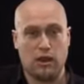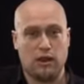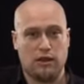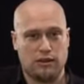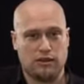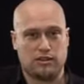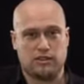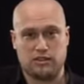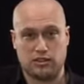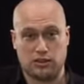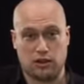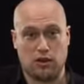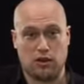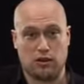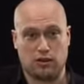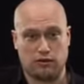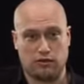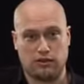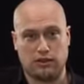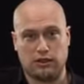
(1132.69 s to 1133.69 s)
this is the
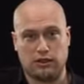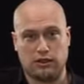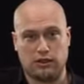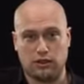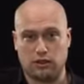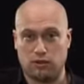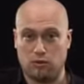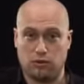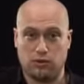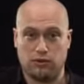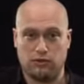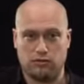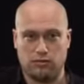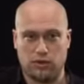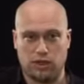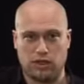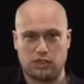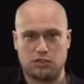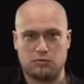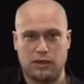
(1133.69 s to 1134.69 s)
kind of thing that you would
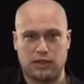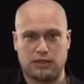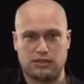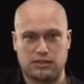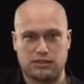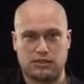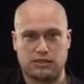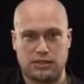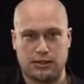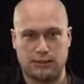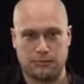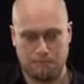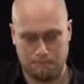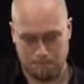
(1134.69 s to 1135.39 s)
expect to see.